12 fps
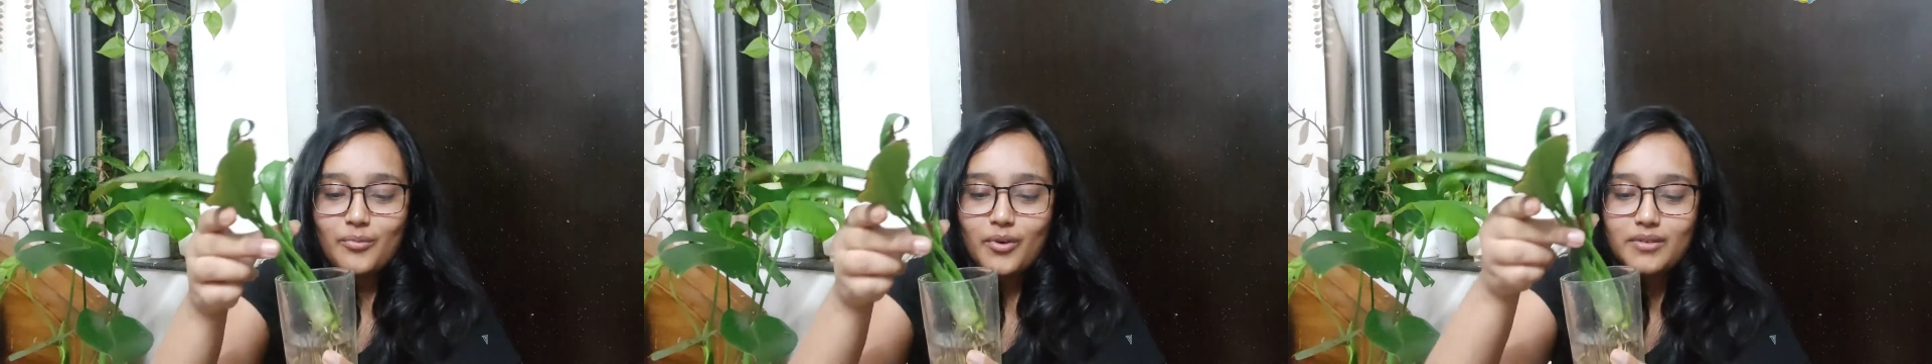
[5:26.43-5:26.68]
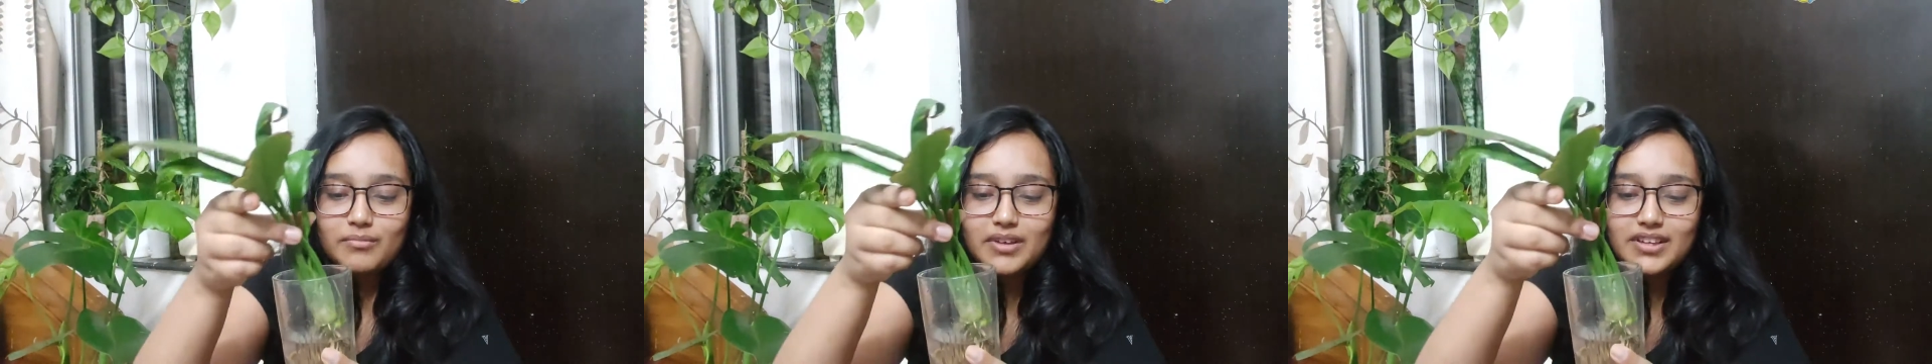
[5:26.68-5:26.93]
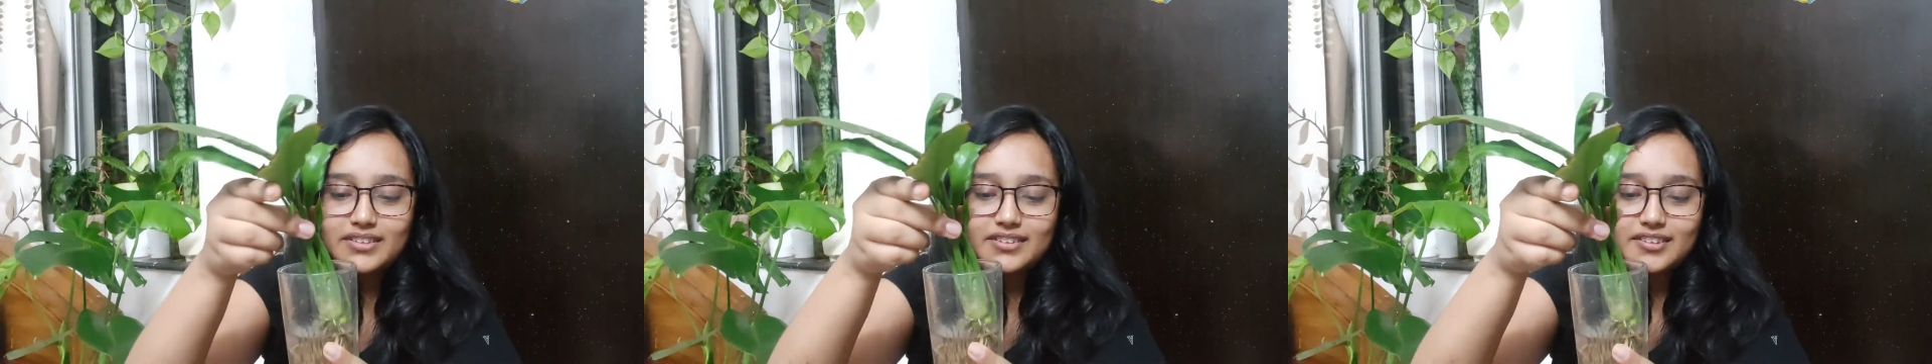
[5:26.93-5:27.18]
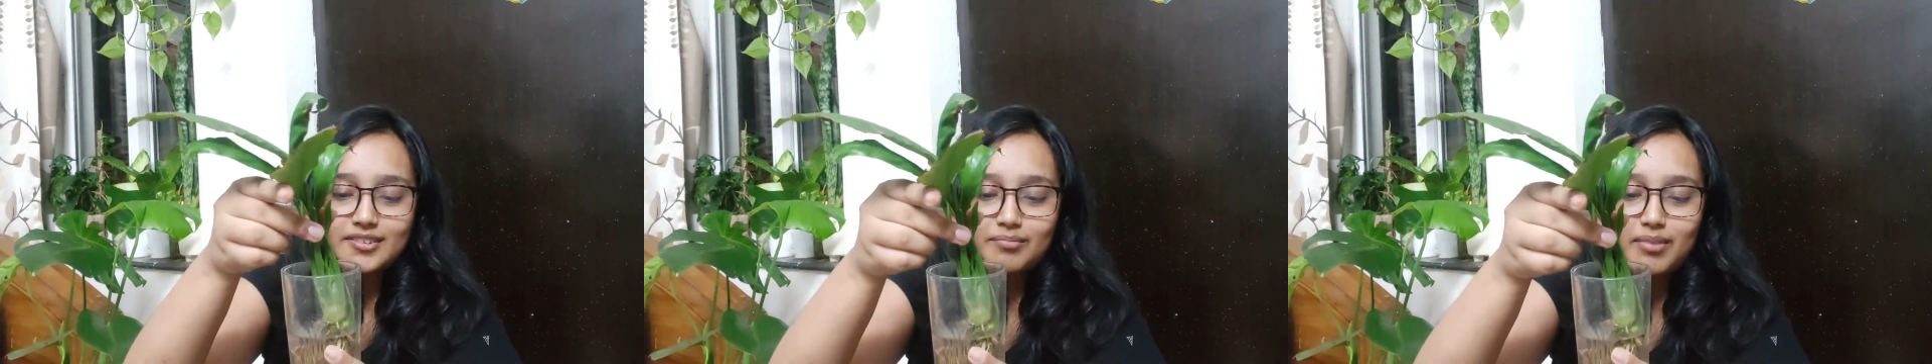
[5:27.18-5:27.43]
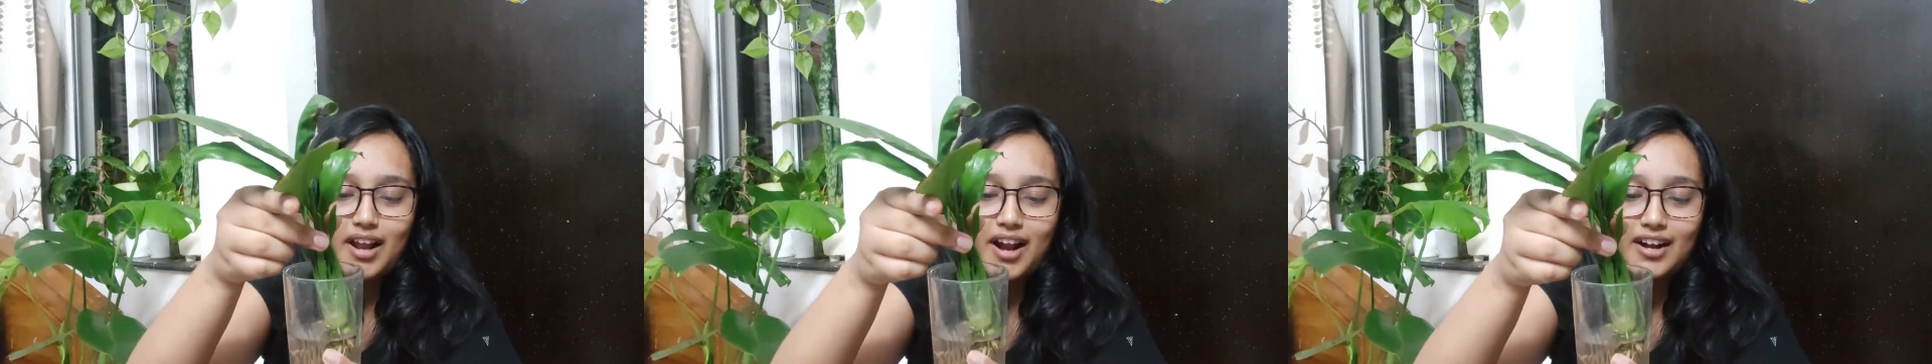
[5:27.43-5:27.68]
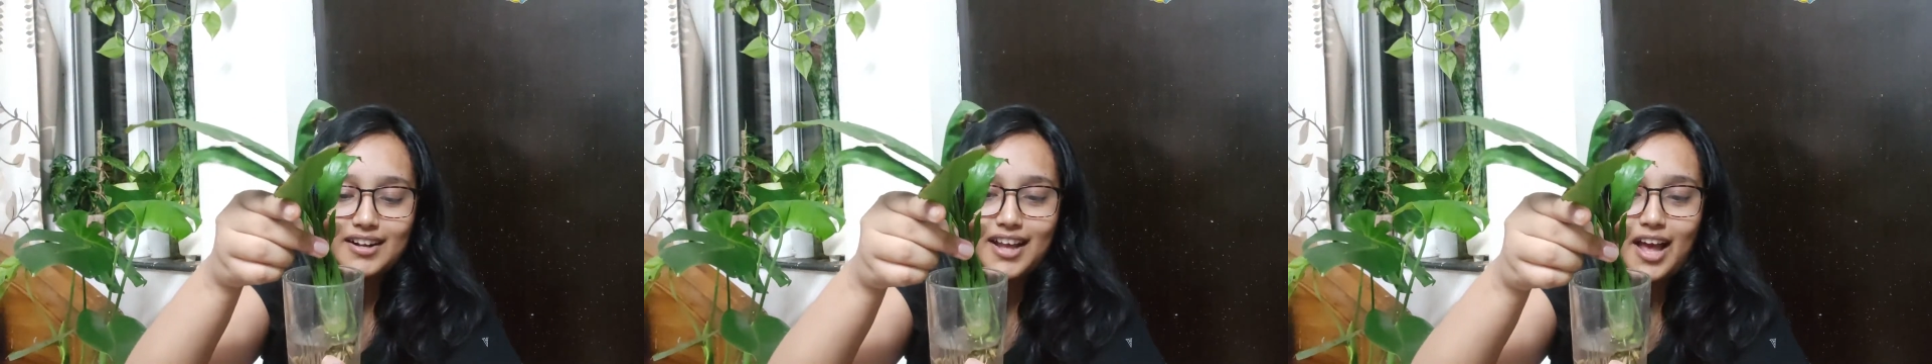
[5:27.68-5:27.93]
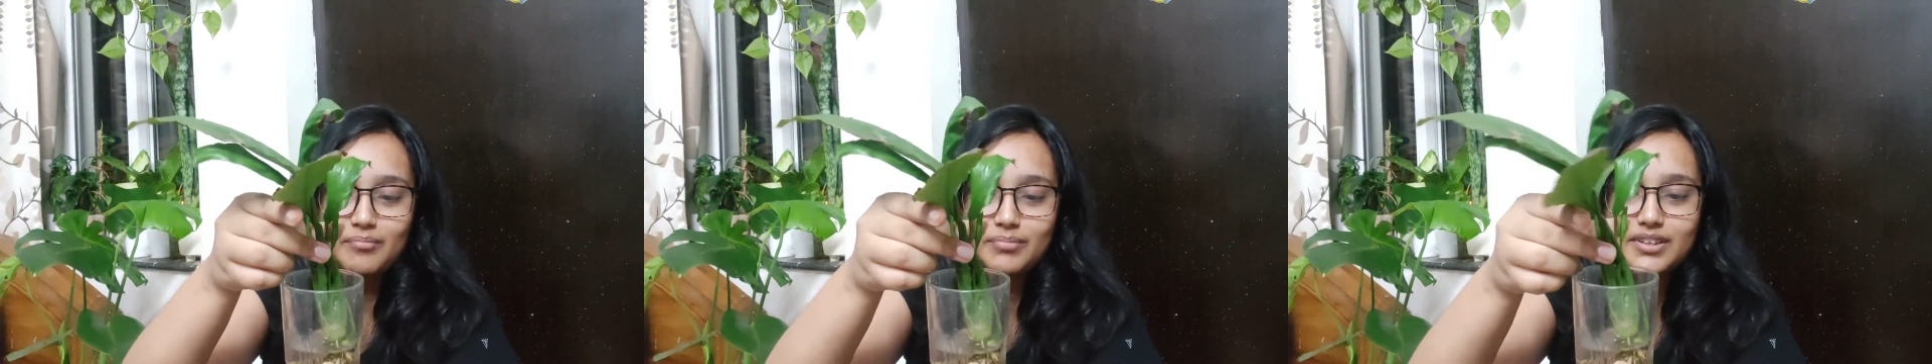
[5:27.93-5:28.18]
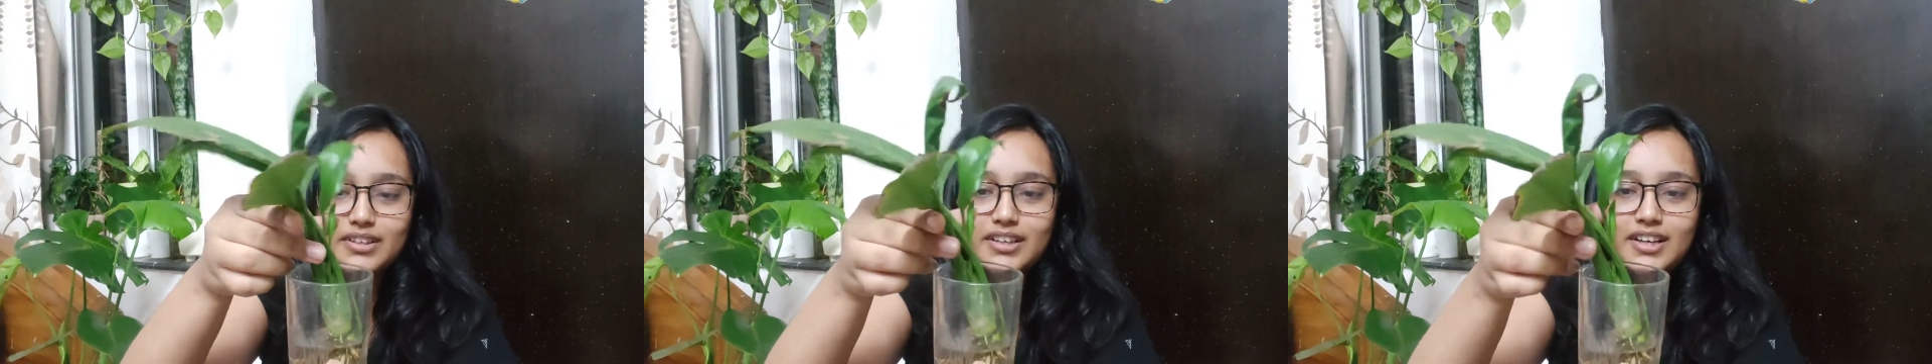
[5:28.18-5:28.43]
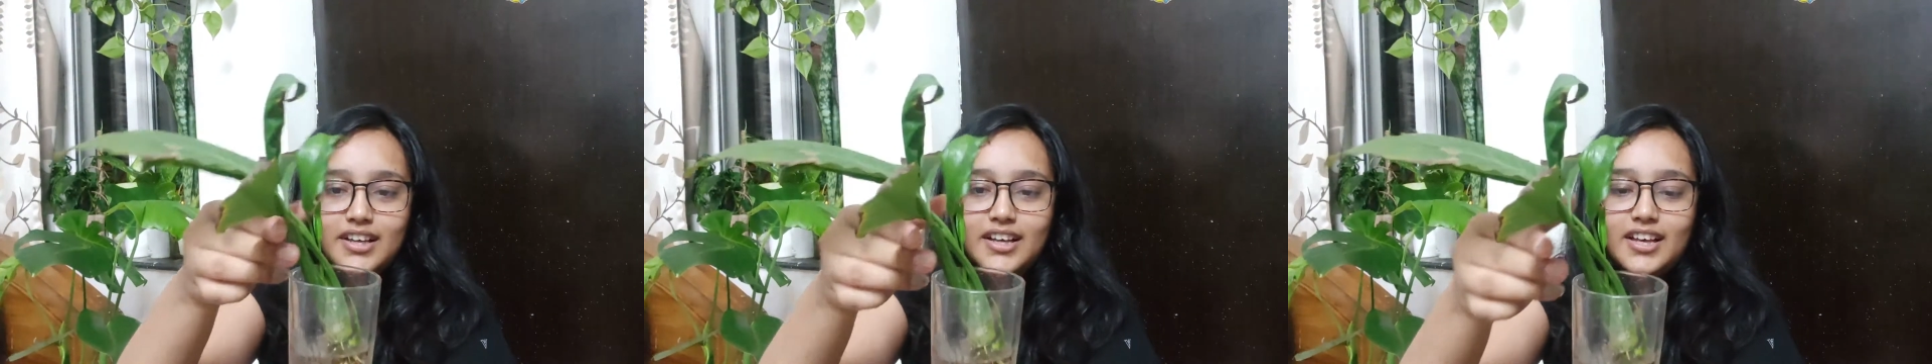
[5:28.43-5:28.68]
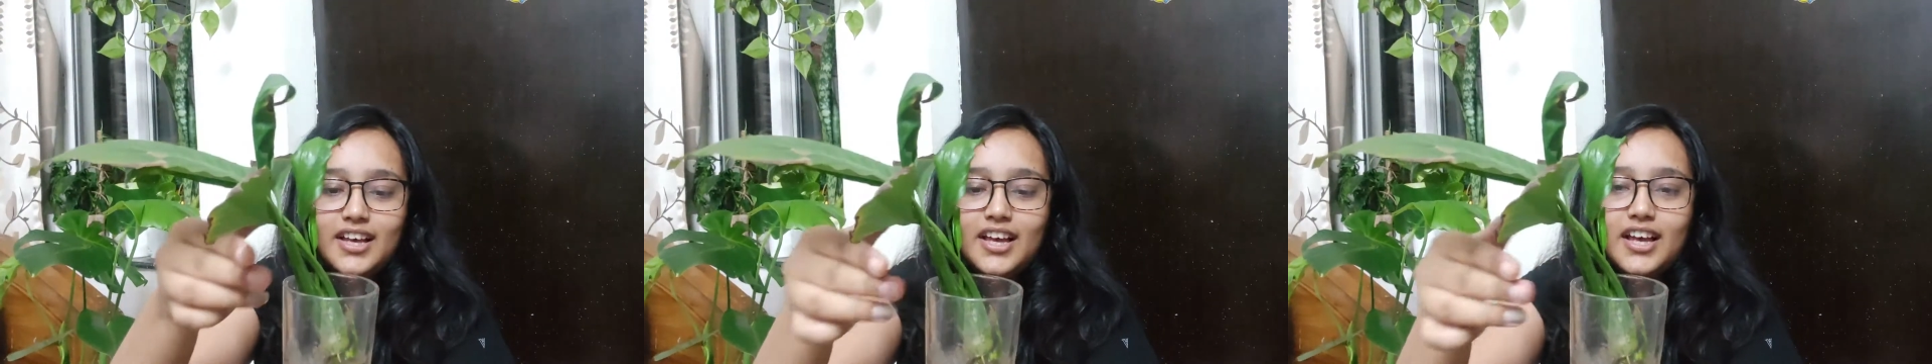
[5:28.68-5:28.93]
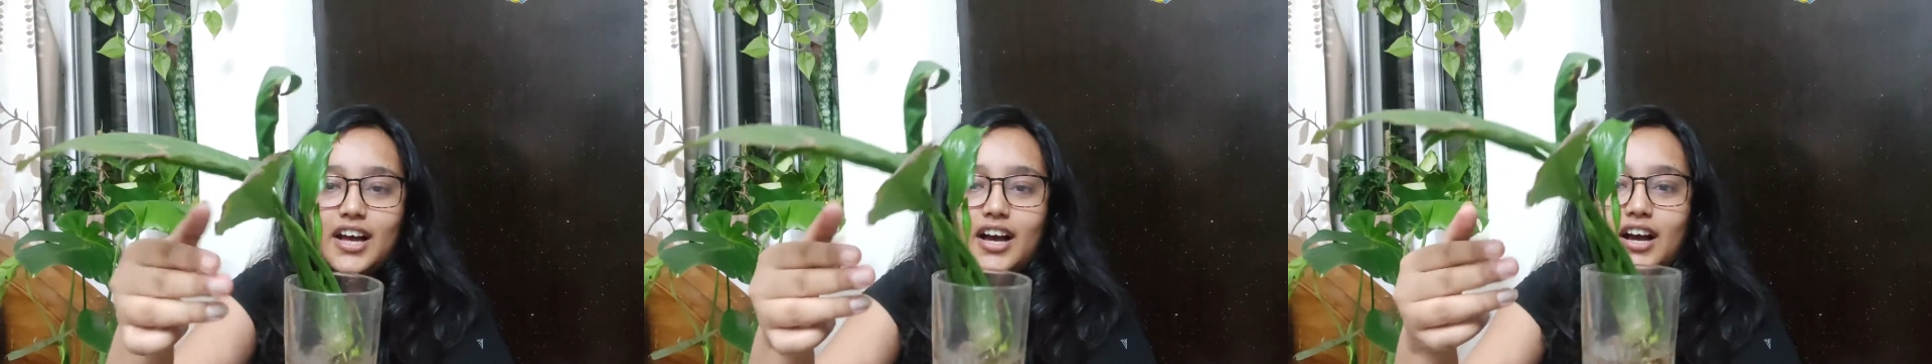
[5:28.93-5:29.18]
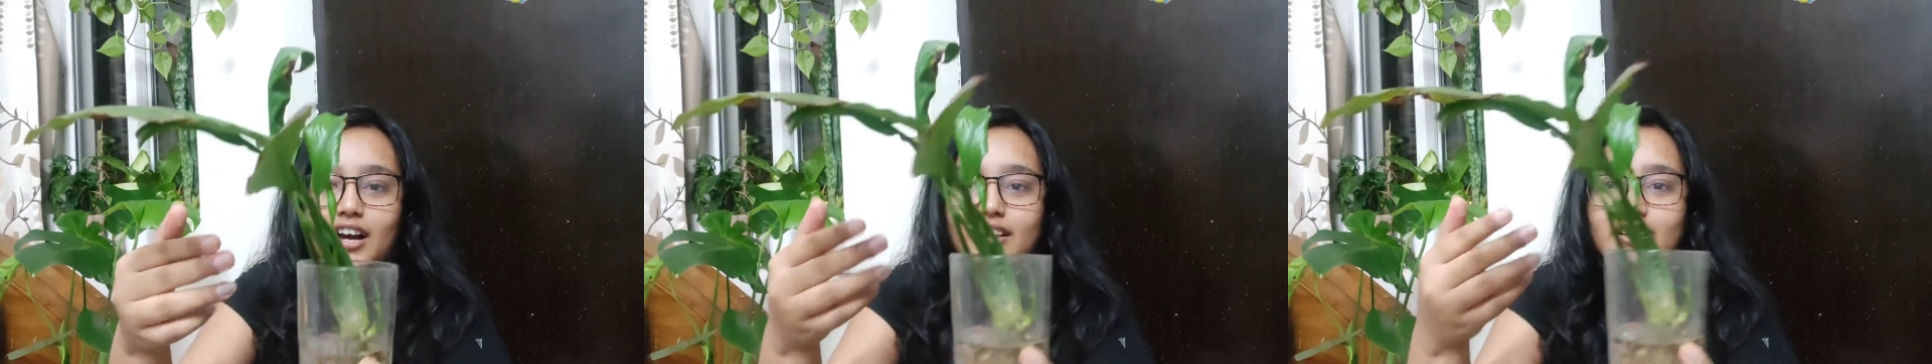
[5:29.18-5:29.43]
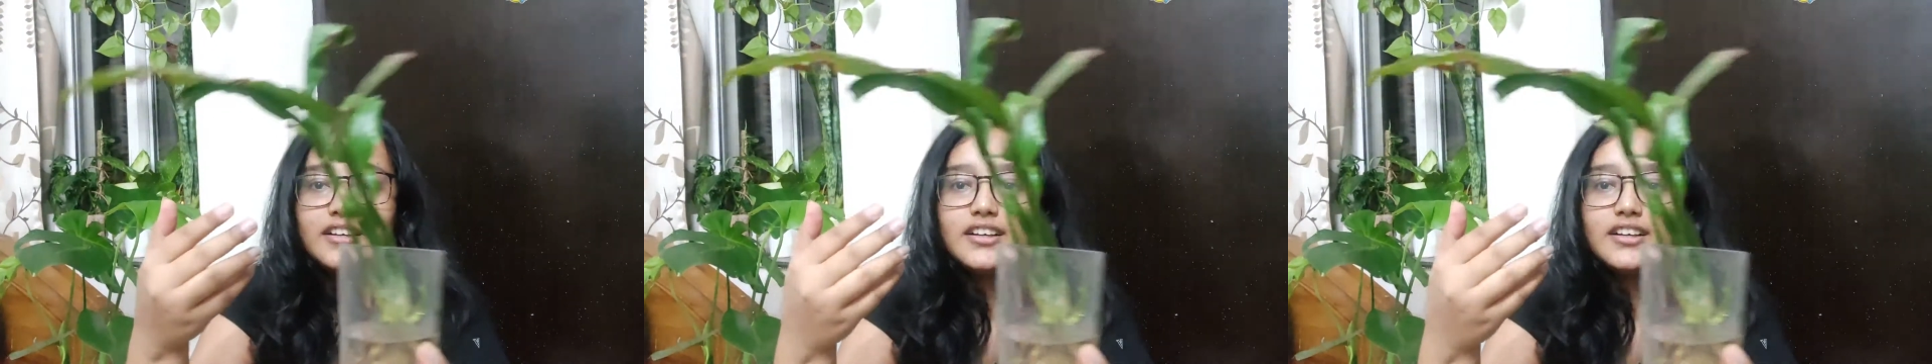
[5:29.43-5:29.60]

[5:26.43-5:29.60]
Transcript: what makes this plant happy. Uh,